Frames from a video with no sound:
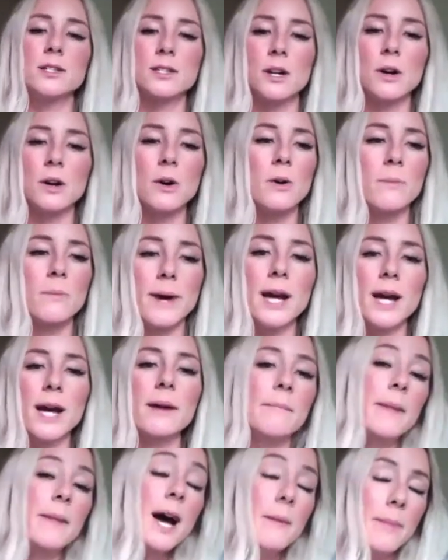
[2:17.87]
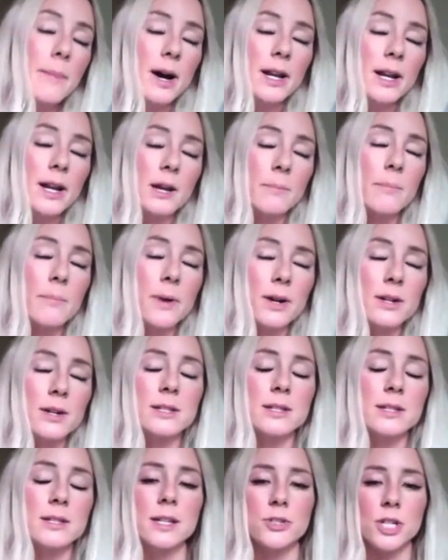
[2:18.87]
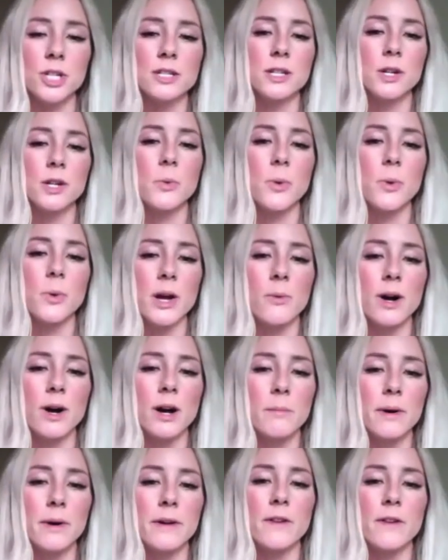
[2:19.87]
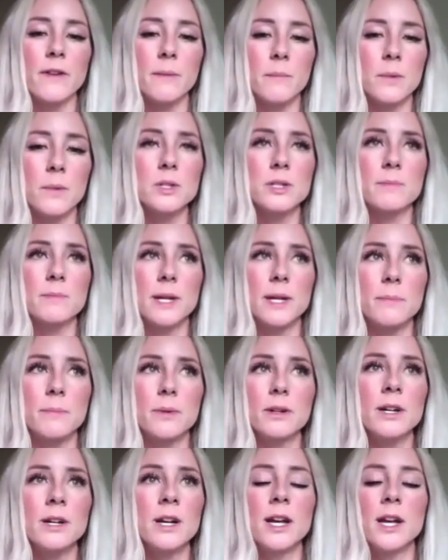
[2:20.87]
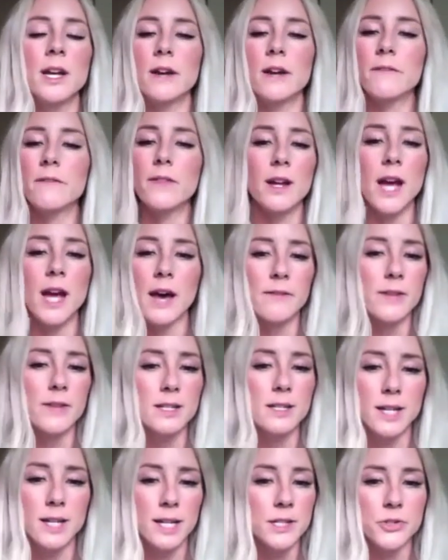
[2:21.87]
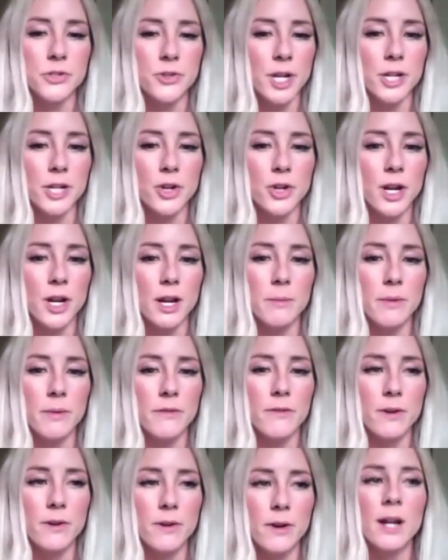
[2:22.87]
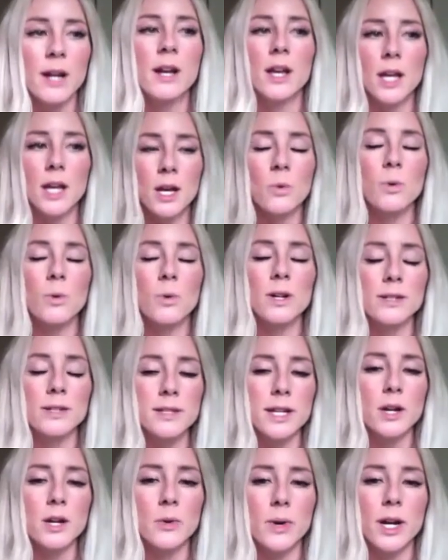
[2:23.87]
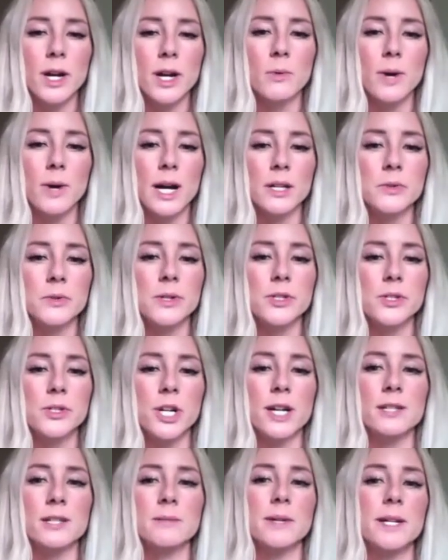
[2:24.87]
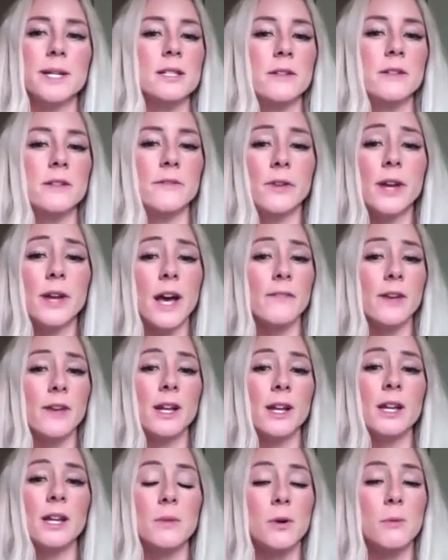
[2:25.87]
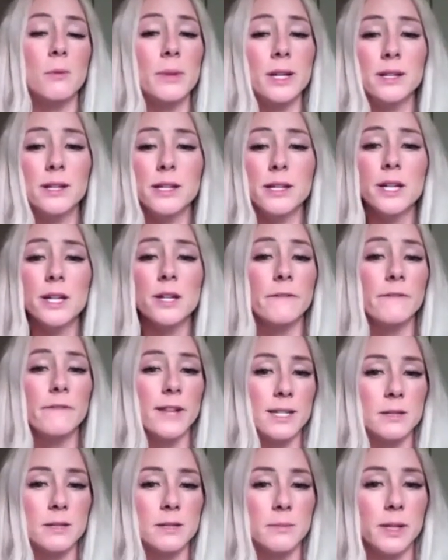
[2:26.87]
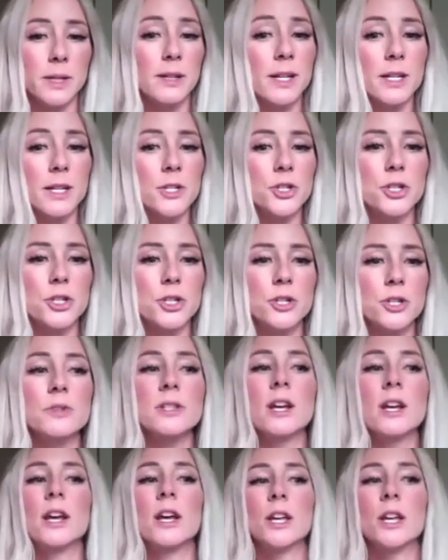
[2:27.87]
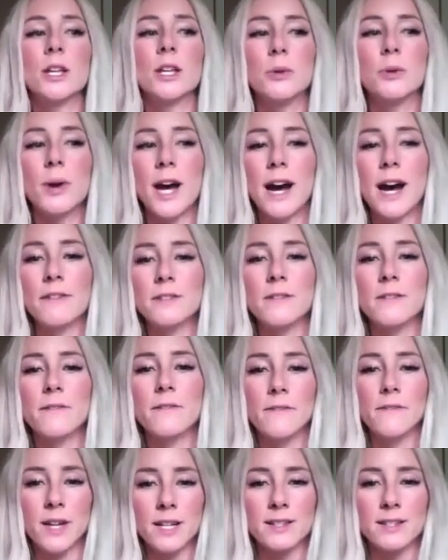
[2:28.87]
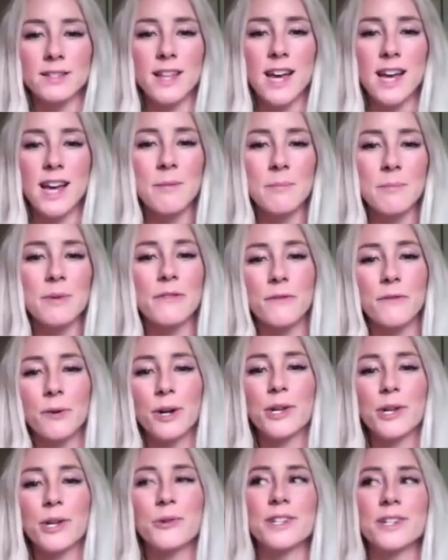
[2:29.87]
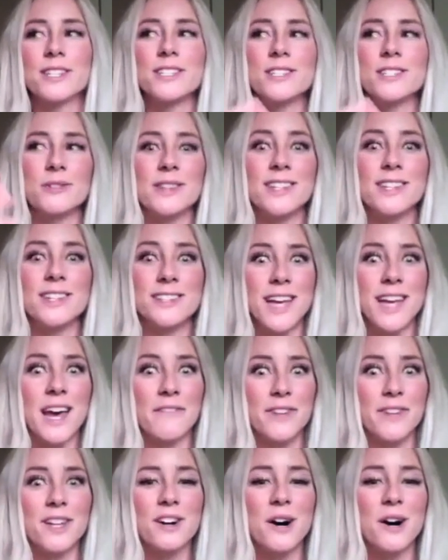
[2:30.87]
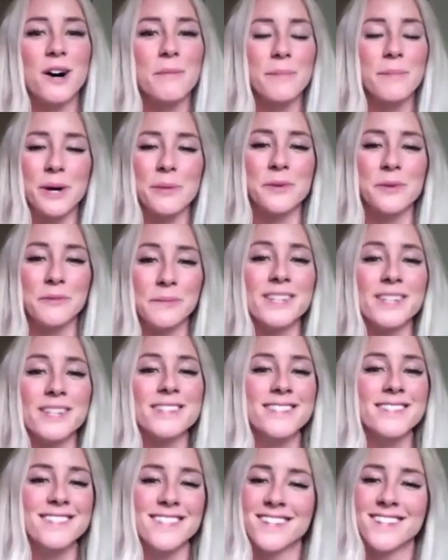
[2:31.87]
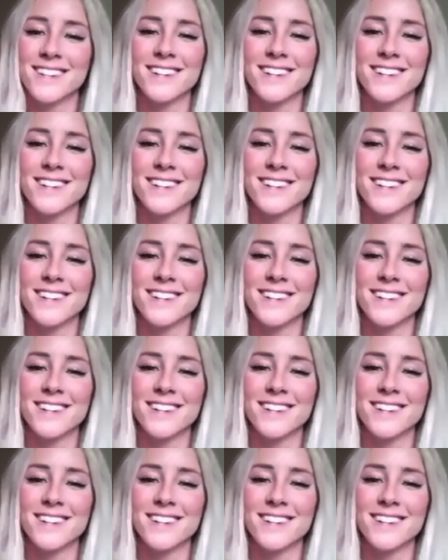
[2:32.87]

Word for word: So my, my body personally adjusted quite well, but for most people, if they haven't done strength training before, it will take quite a while to adjust because if you have any mobility or flexibility issues, you have to fix that before you can do these heavy compound movements